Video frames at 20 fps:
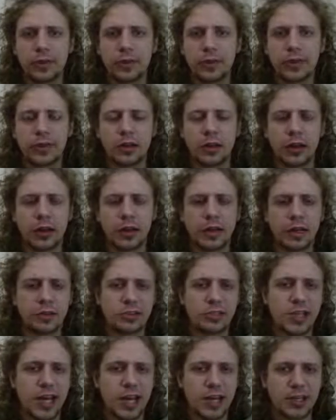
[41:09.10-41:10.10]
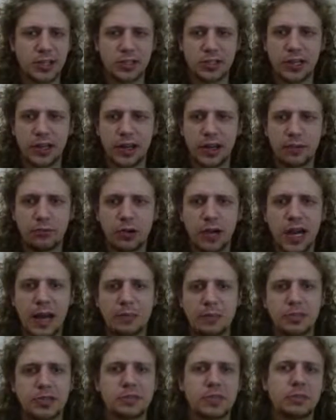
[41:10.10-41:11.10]
Alright, now it's tactics time. What
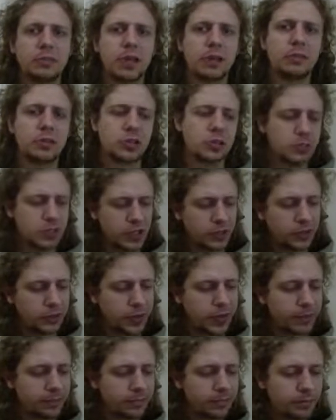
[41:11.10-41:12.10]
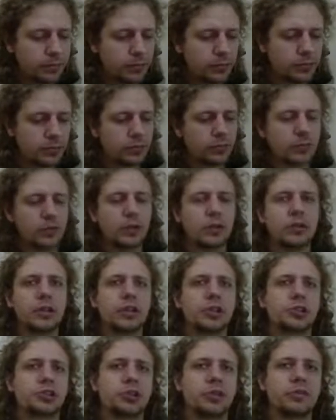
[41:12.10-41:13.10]
happens if they play bishop g3? Need
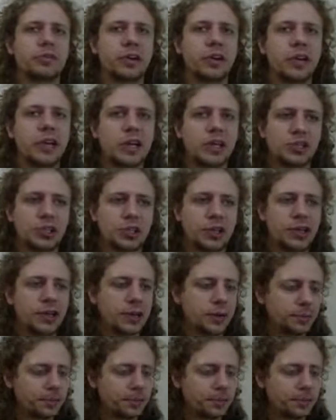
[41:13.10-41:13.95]
a short variation here.